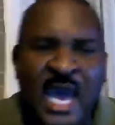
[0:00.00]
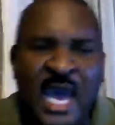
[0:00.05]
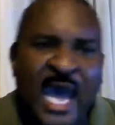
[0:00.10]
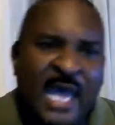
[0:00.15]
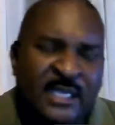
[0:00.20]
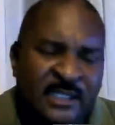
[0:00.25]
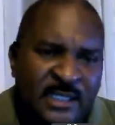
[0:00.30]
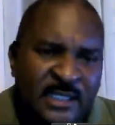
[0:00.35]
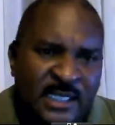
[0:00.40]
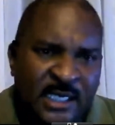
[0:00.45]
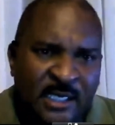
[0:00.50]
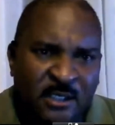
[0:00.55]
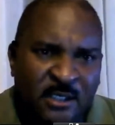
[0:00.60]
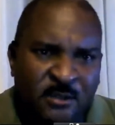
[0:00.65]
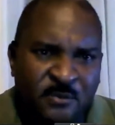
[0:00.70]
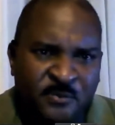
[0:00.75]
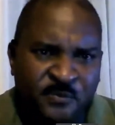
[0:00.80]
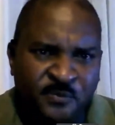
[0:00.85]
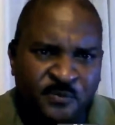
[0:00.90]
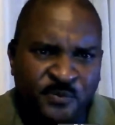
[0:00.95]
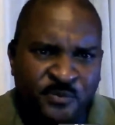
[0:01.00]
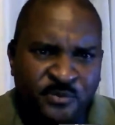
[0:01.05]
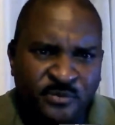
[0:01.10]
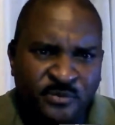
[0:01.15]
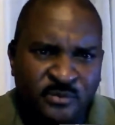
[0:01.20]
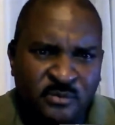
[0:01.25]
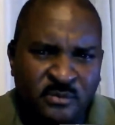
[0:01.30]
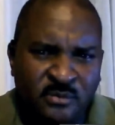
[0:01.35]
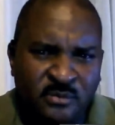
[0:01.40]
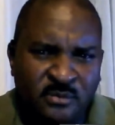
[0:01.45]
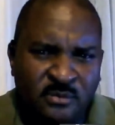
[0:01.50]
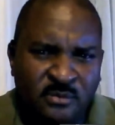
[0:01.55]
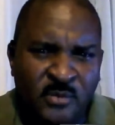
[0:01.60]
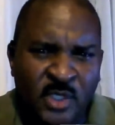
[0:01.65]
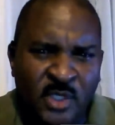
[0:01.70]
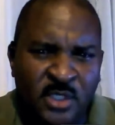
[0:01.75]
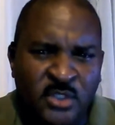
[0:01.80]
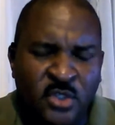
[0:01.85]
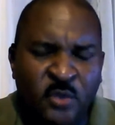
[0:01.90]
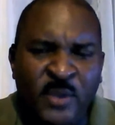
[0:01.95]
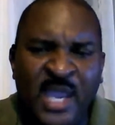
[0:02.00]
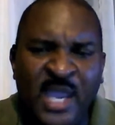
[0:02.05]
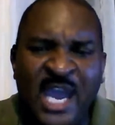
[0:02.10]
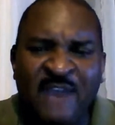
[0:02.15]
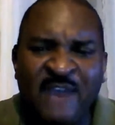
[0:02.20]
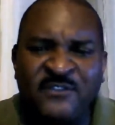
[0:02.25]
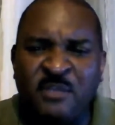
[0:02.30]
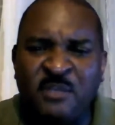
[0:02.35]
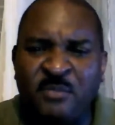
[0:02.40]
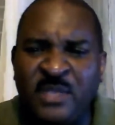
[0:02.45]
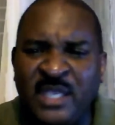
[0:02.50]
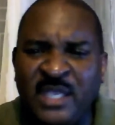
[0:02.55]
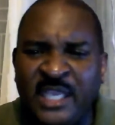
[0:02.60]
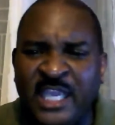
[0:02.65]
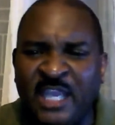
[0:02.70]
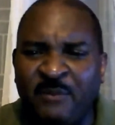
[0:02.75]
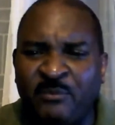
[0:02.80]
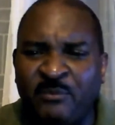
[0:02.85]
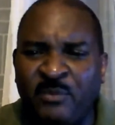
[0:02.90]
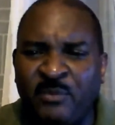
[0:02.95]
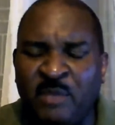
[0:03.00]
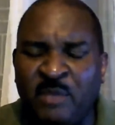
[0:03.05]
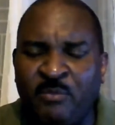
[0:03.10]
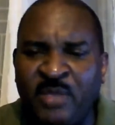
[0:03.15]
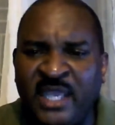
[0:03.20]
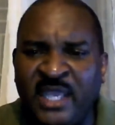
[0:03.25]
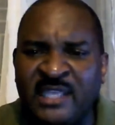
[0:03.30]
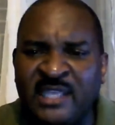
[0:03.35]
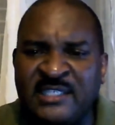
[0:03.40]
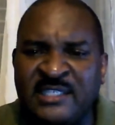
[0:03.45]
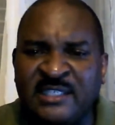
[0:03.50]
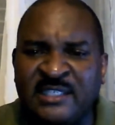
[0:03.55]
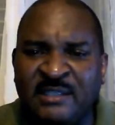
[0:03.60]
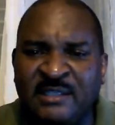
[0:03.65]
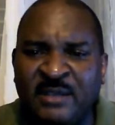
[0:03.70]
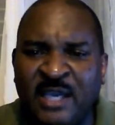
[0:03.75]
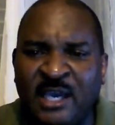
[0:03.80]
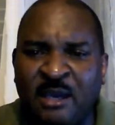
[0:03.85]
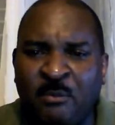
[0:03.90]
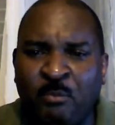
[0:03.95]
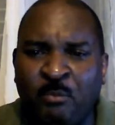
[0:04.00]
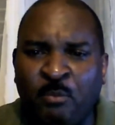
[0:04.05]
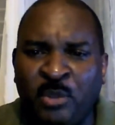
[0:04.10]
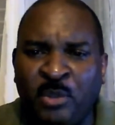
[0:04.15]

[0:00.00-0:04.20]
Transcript: And so we have to begin to